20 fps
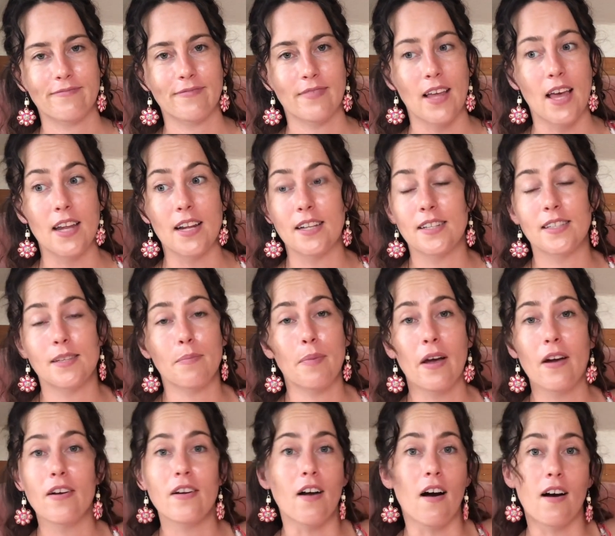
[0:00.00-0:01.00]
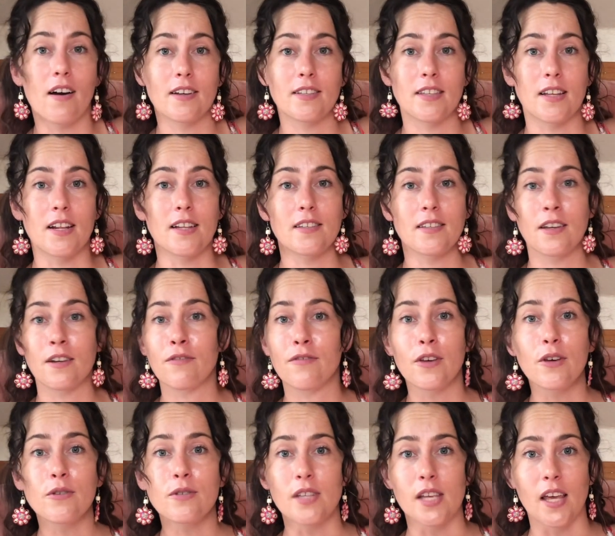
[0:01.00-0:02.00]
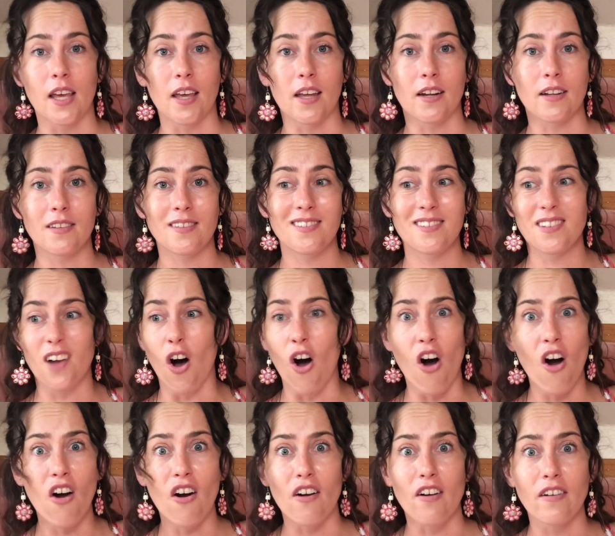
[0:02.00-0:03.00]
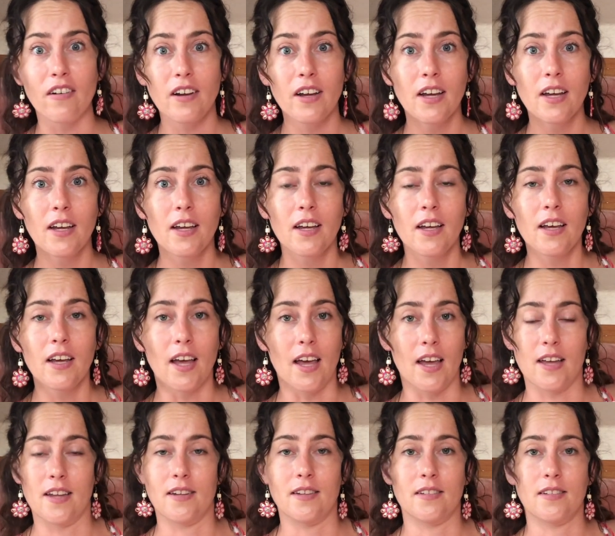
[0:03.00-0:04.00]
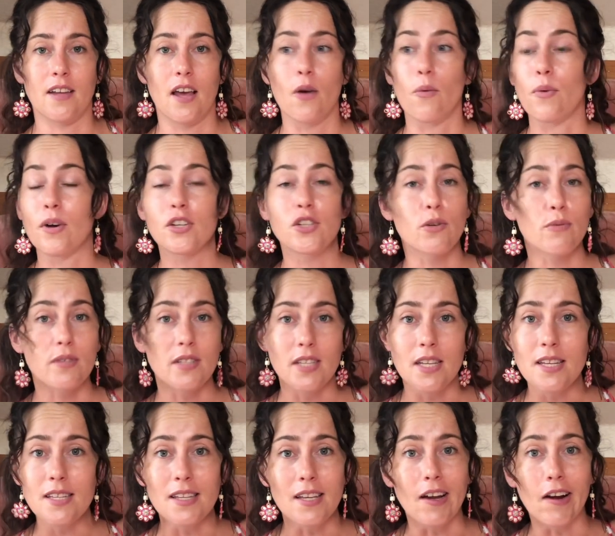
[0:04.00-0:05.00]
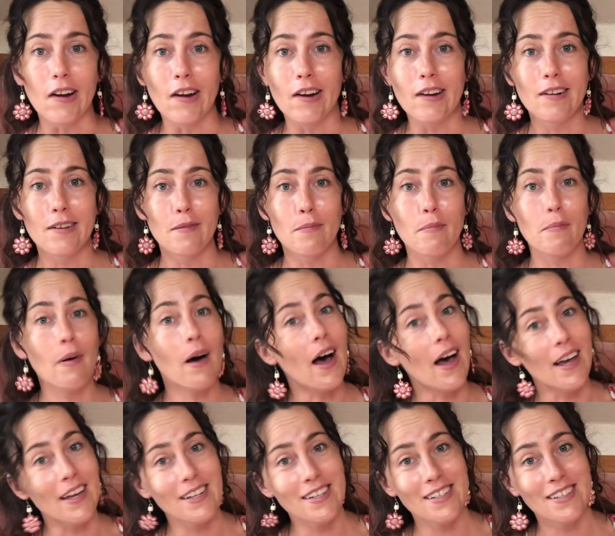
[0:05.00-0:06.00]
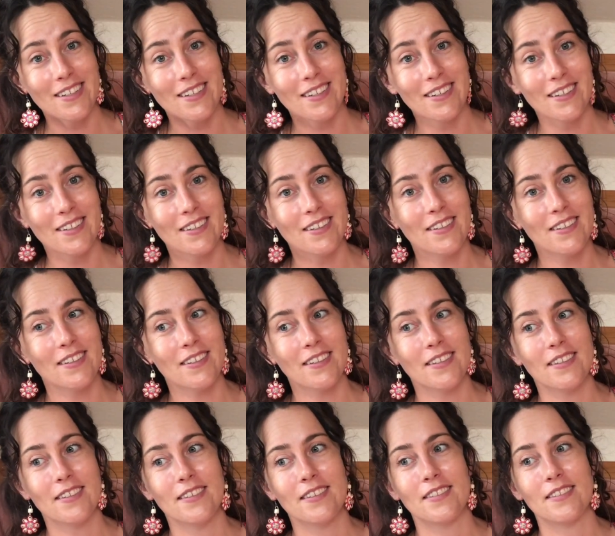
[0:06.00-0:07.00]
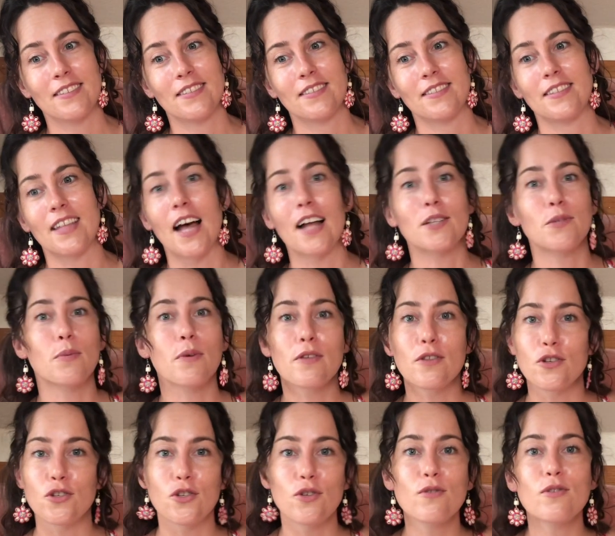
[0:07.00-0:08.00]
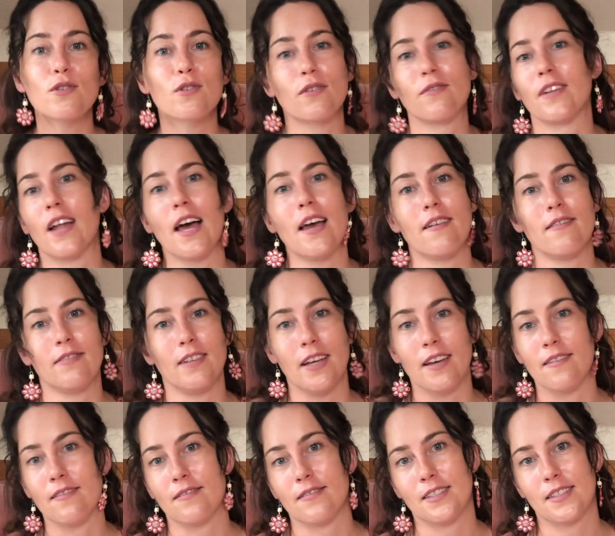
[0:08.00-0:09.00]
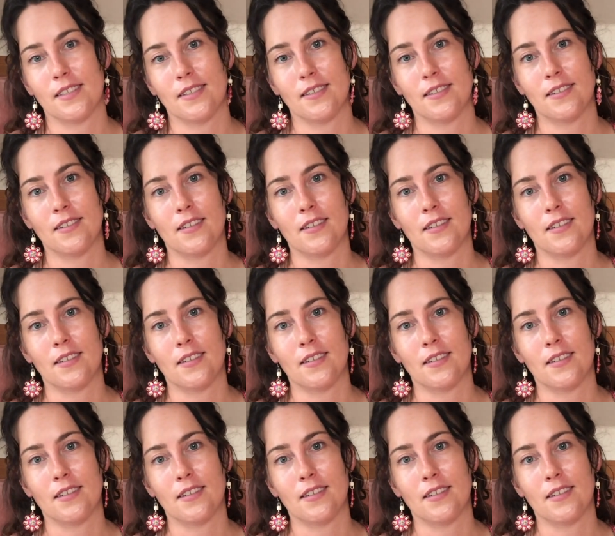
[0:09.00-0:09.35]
And it's a paradox and it's confusing and it's hard. And I wish it was easier, but that's where the juice of life lives.